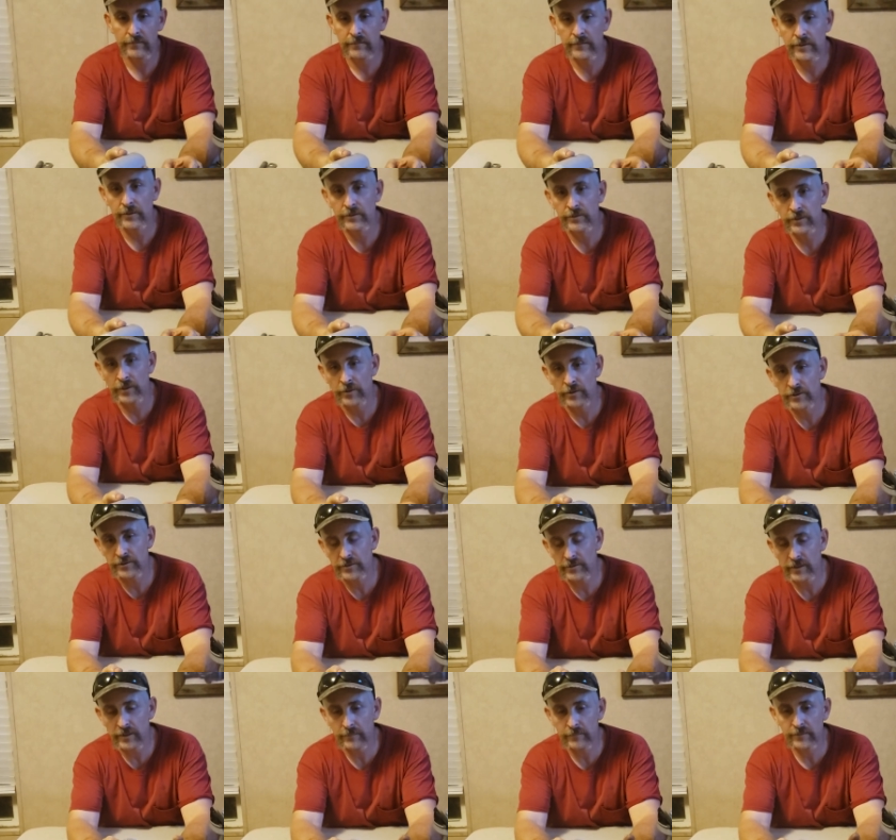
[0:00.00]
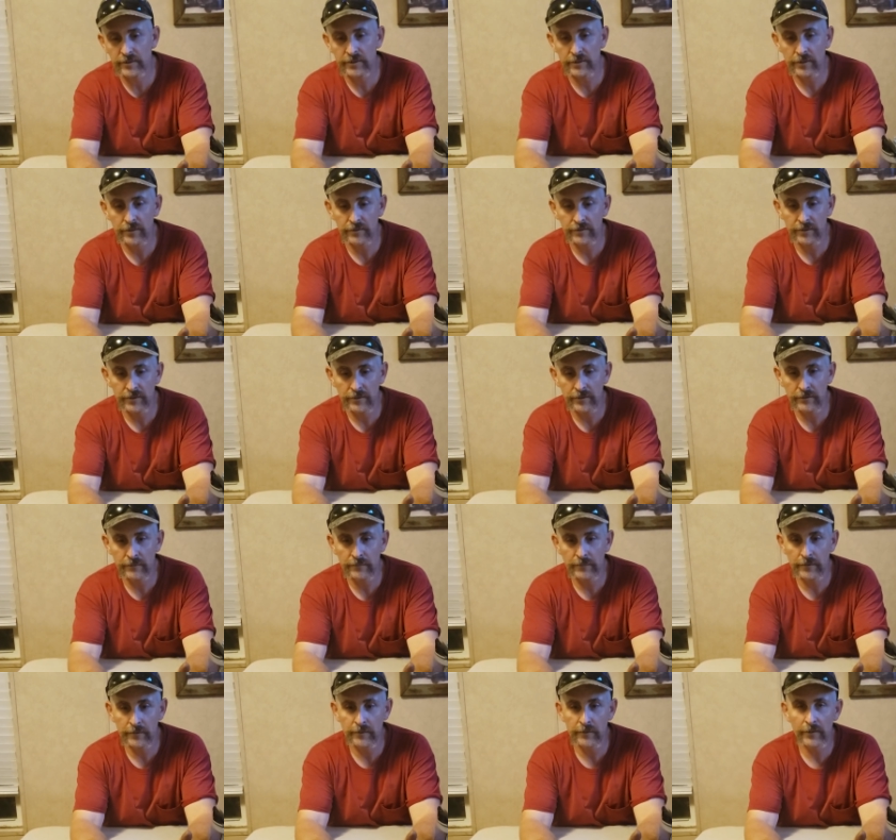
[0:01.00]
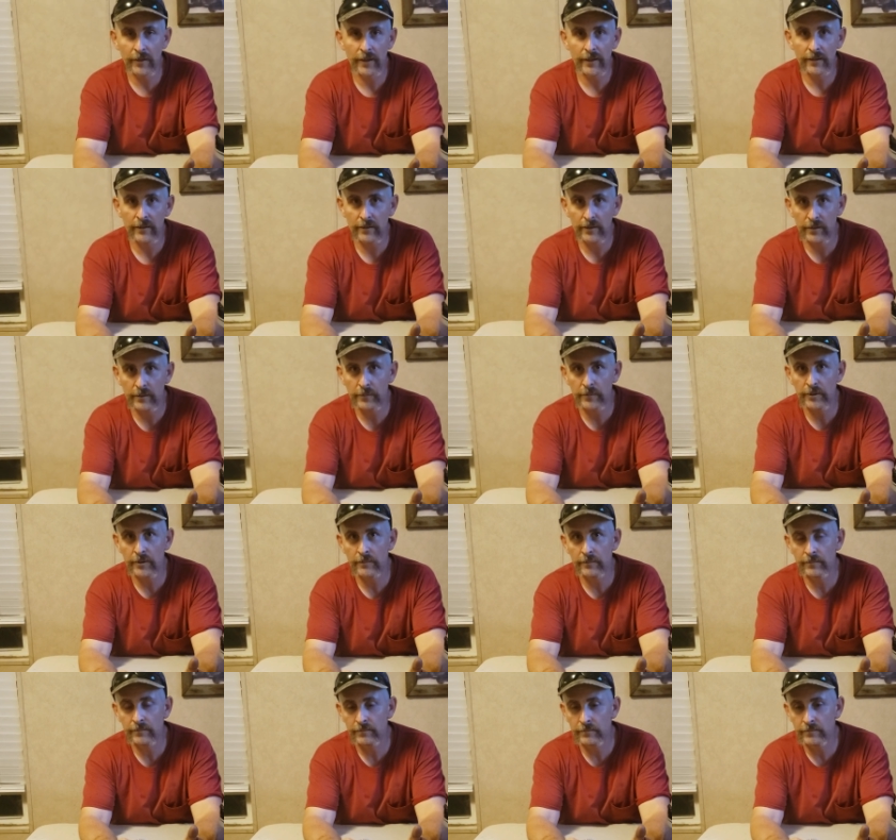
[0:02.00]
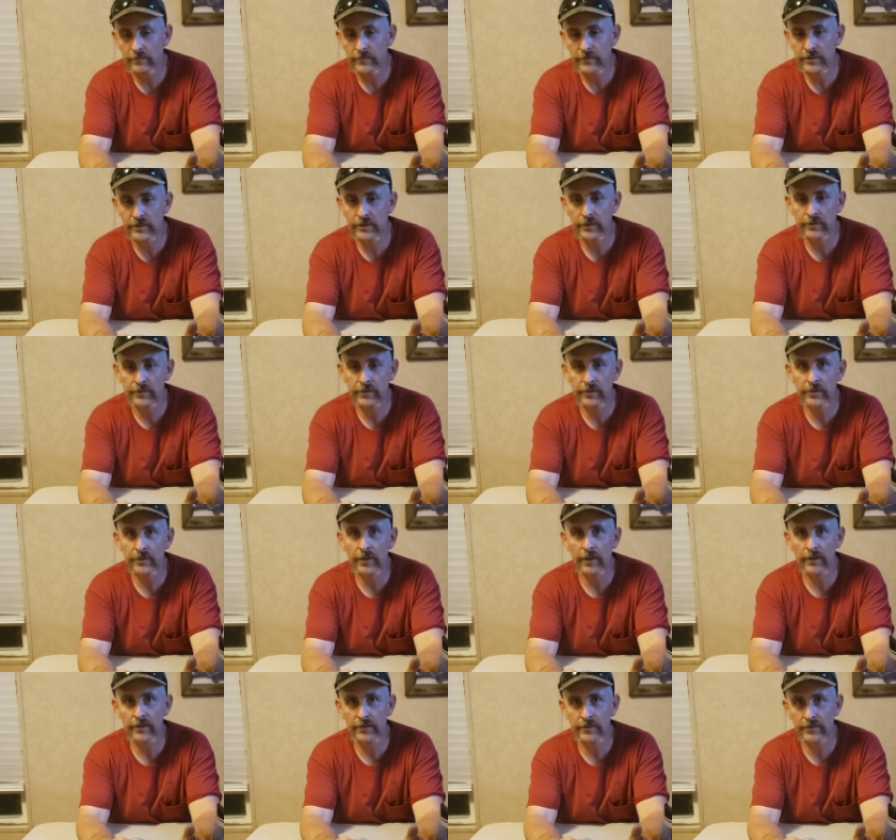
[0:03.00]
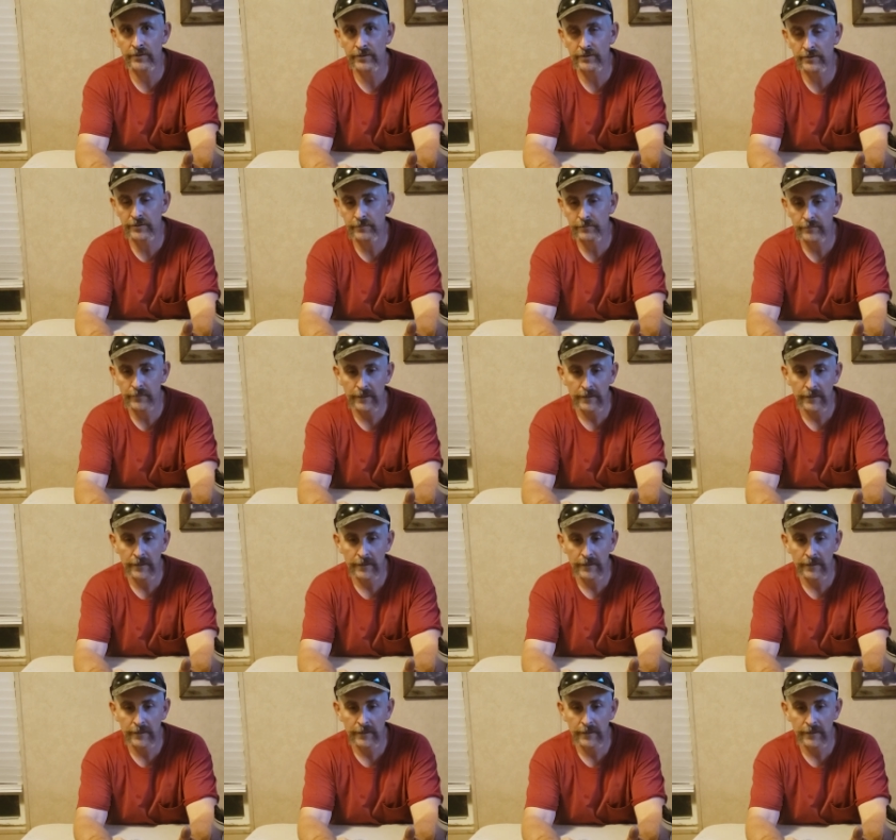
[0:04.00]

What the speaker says: 2 SodaStream CO2 food grade aluminum CO2 cartridges.